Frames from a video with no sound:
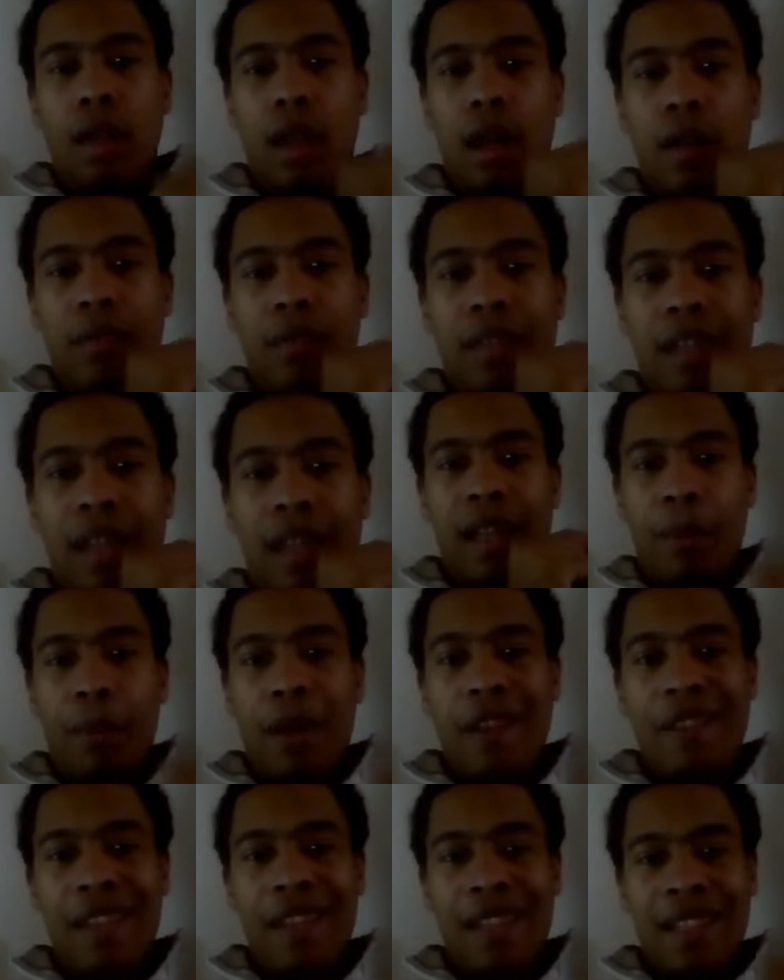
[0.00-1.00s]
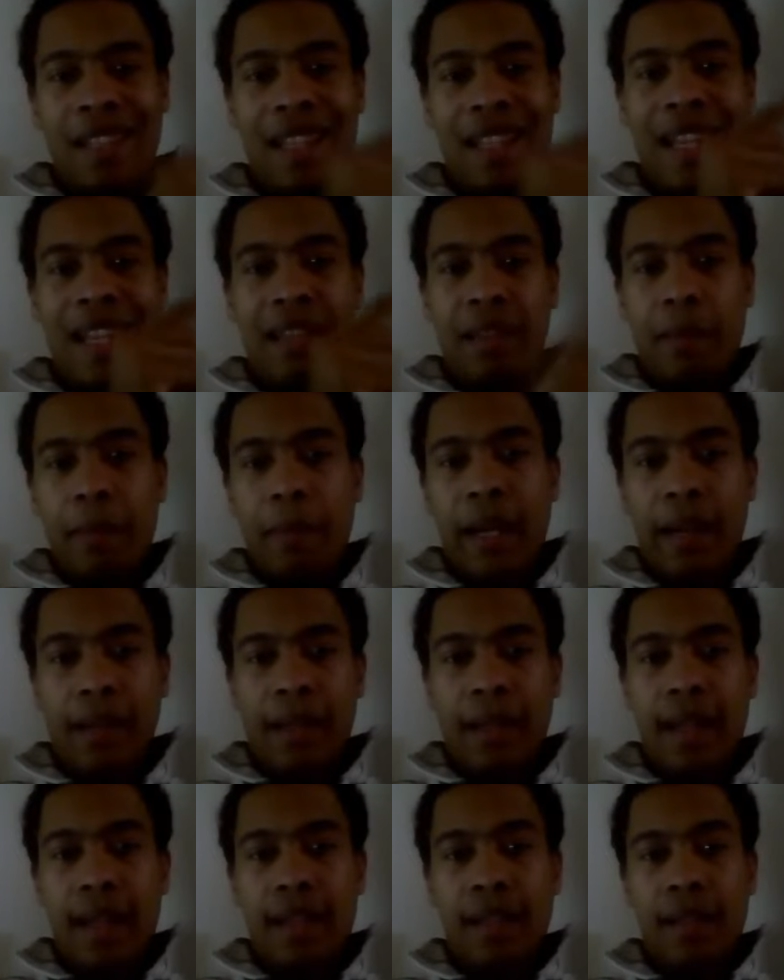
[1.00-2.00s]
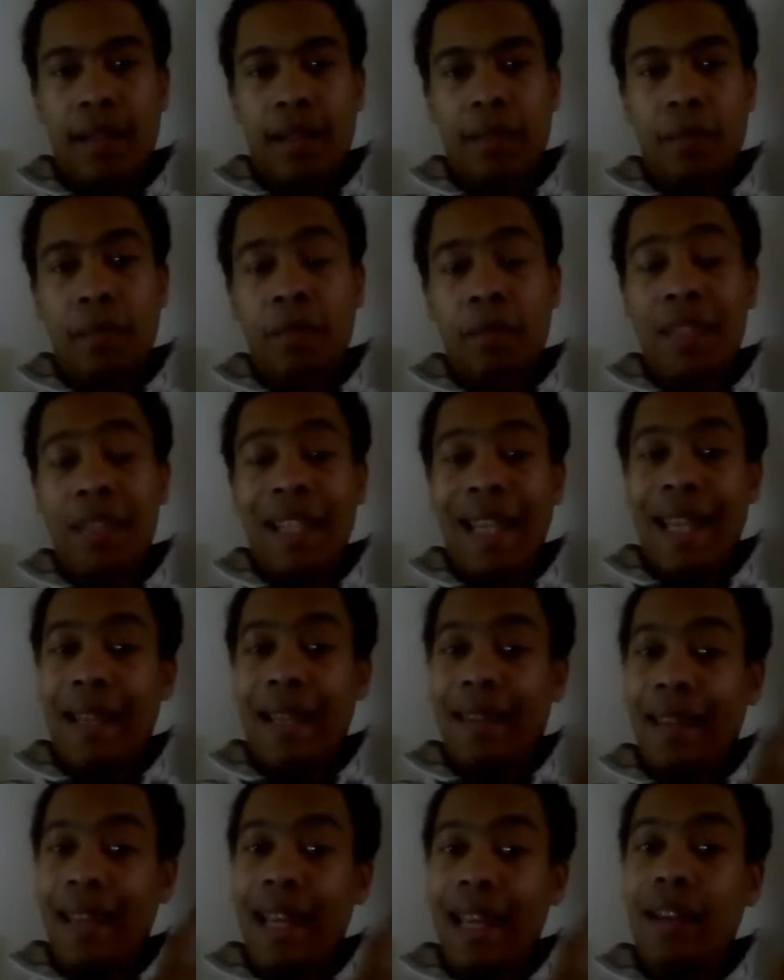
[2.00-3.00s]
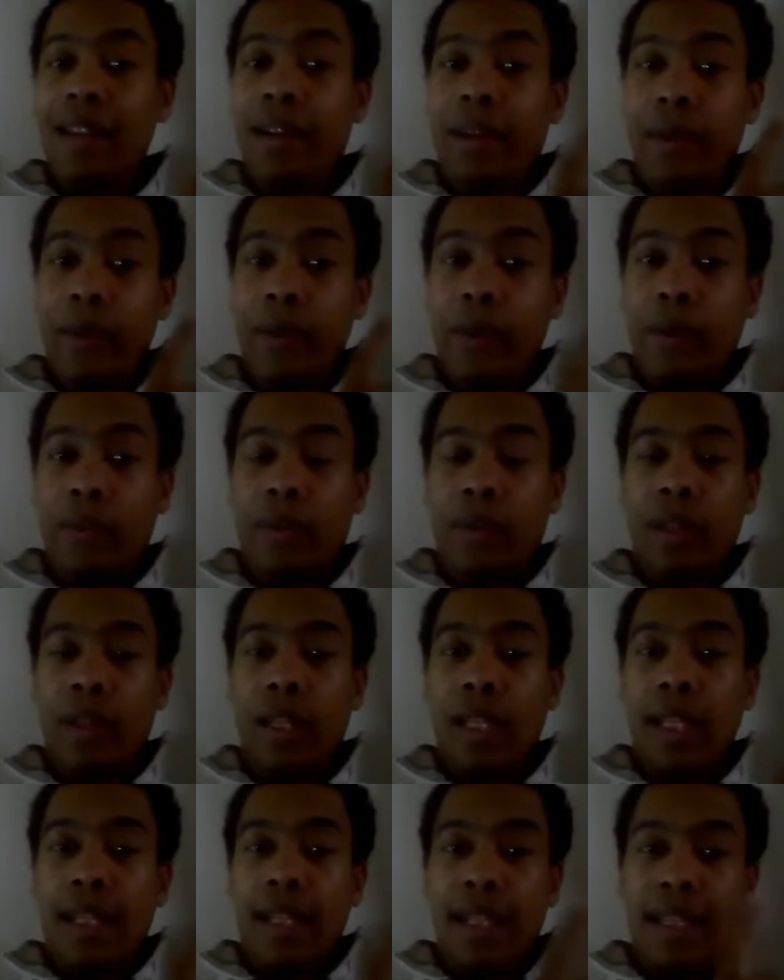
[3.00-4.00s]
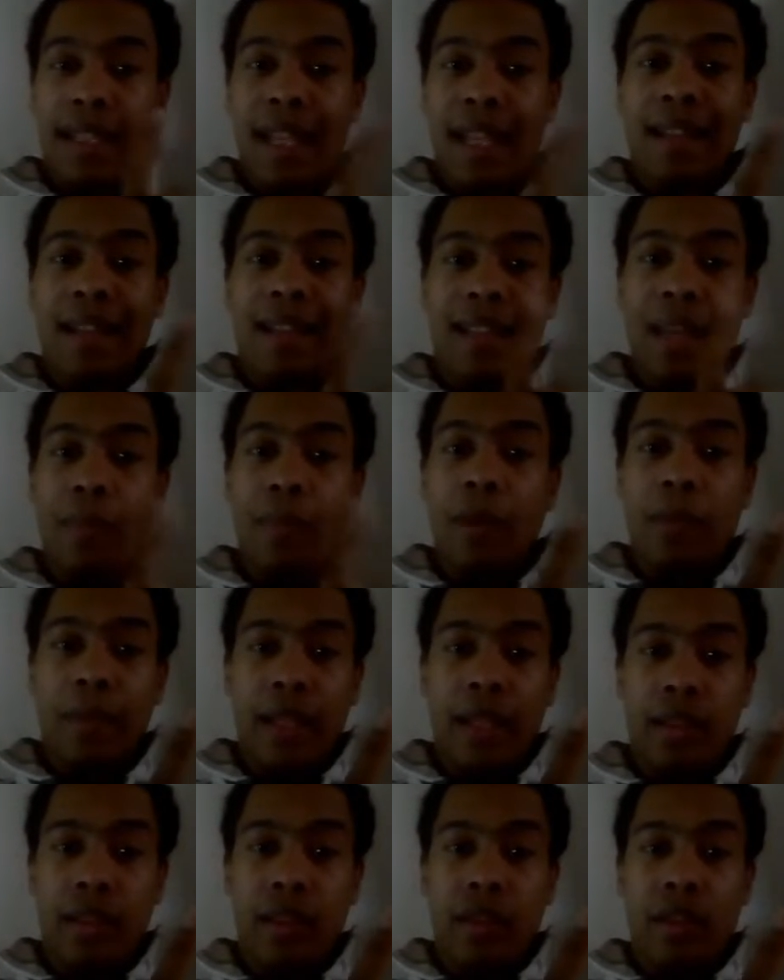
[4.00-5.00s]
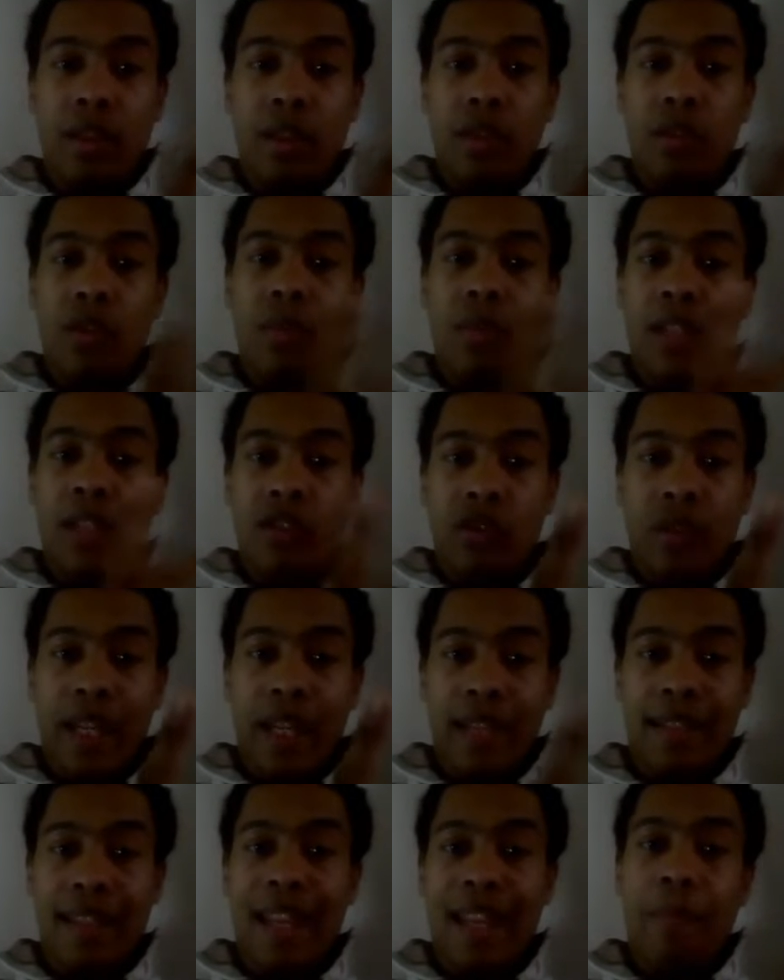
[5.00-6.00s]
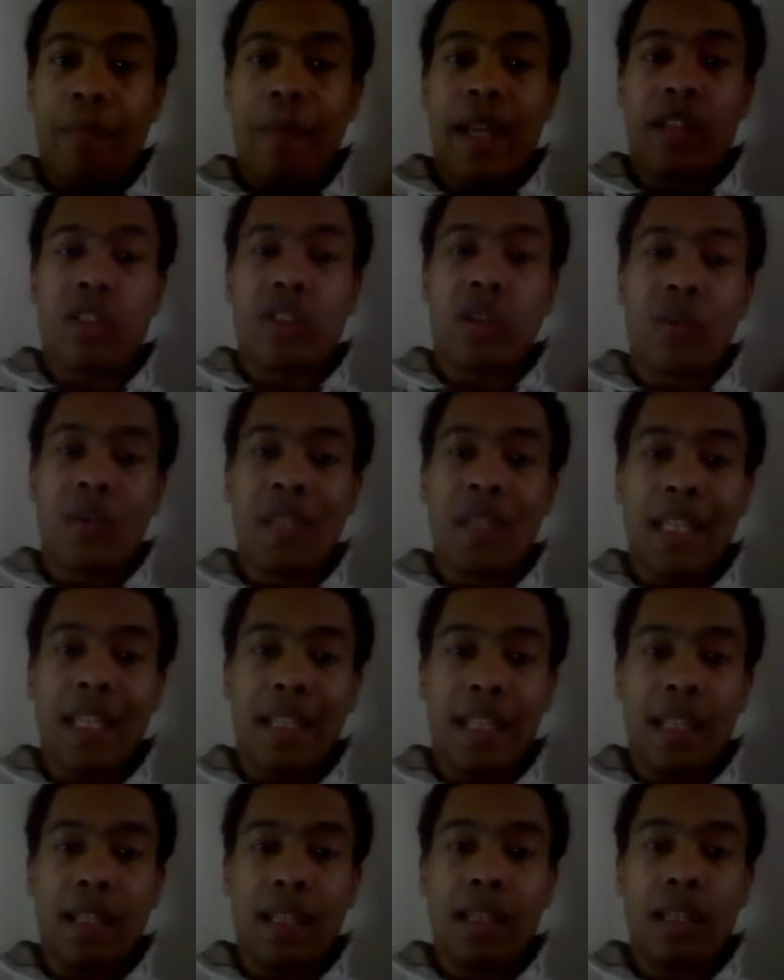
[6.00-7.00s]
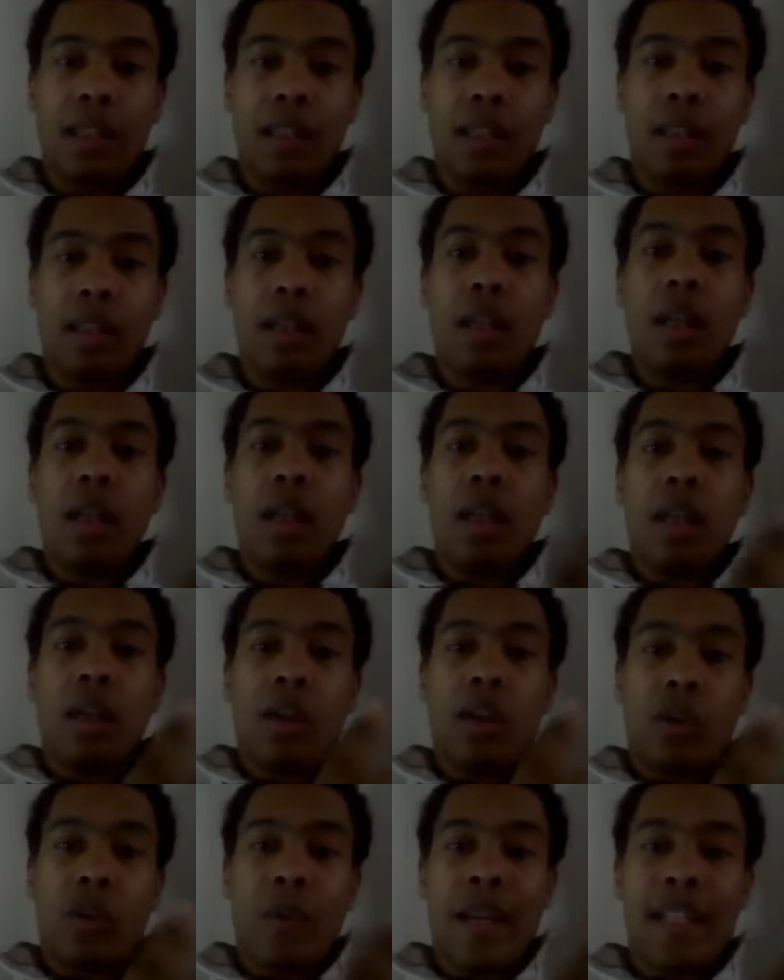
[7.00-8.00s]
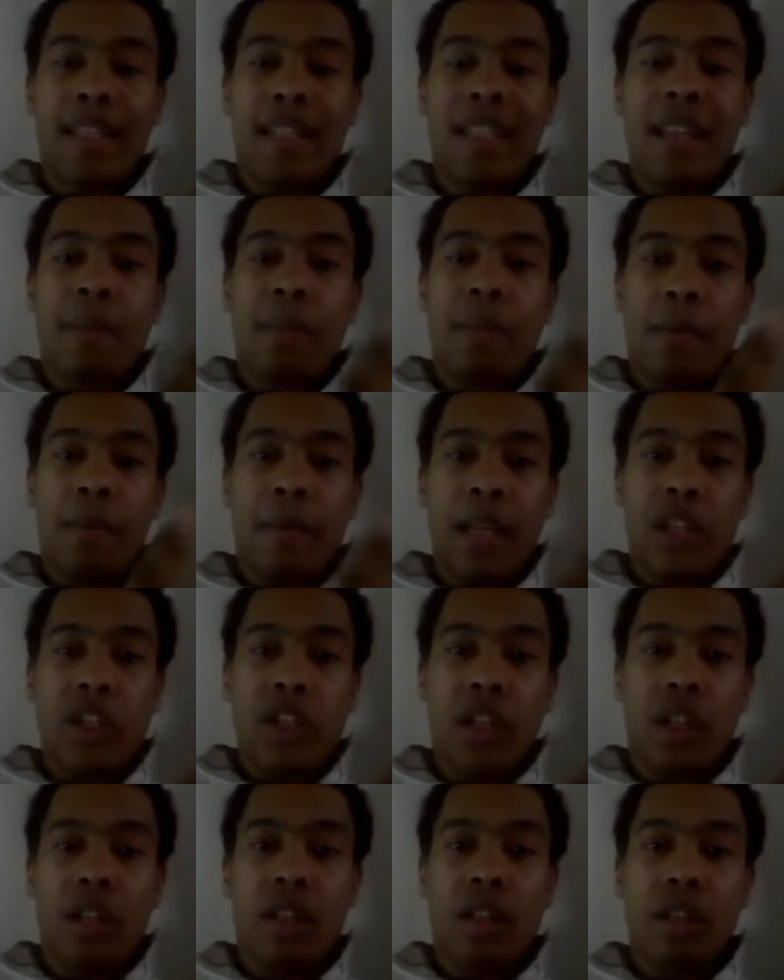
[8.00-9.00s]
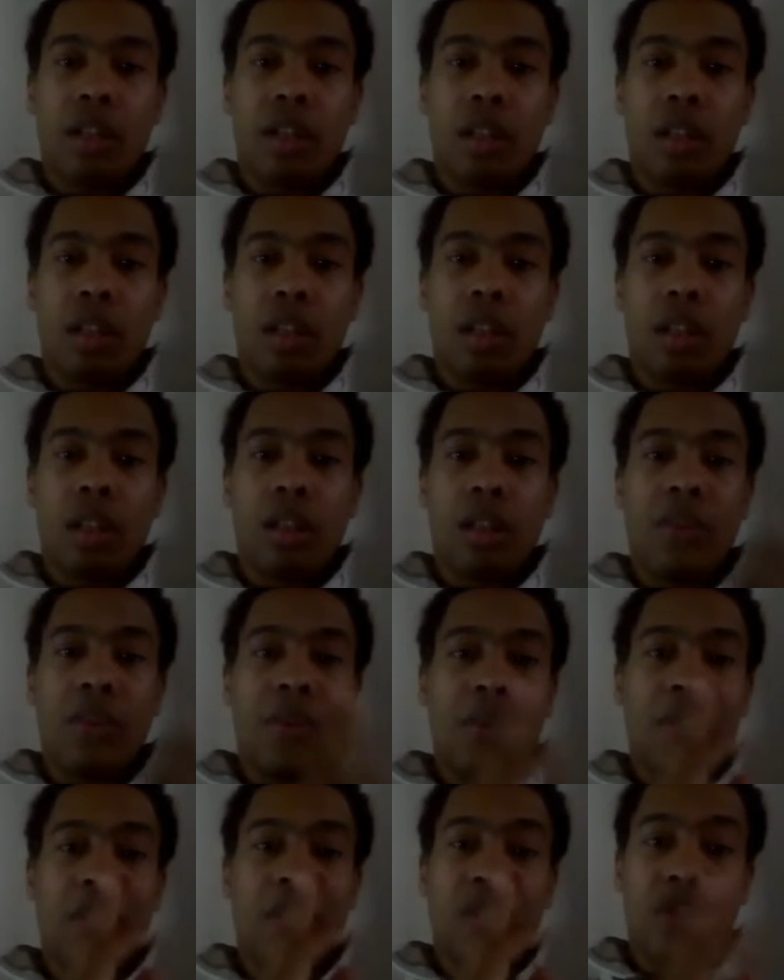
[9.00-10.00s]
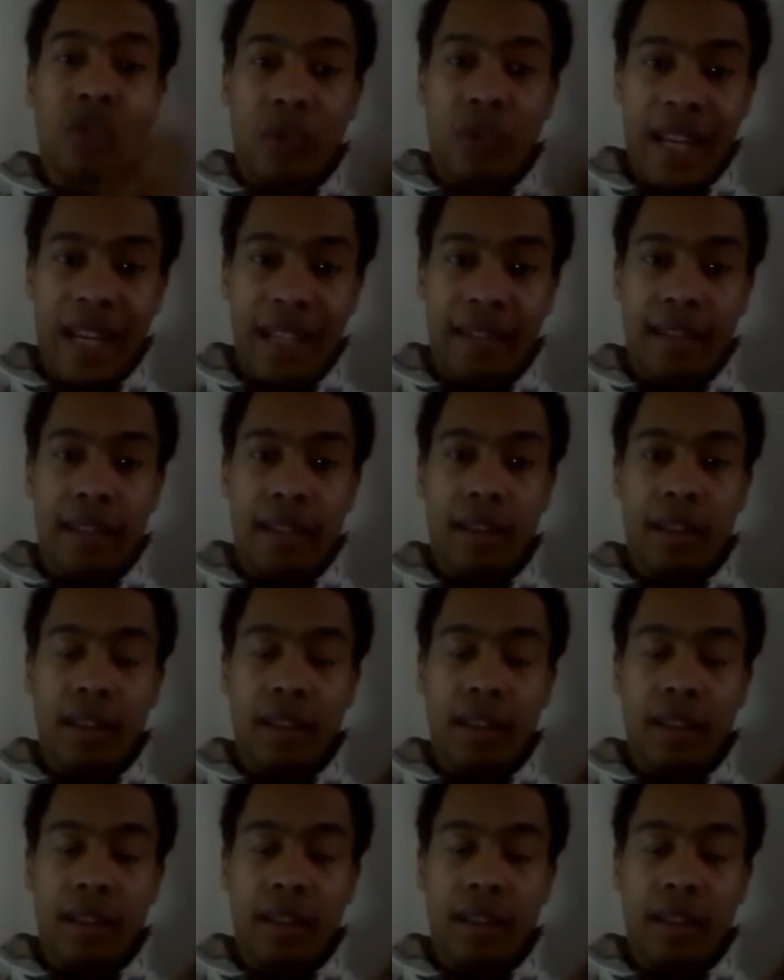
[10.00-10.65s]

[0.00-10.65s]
of abundance in the Americas, it either could send diplomats to Madrid and Mexico City requesting permission to trade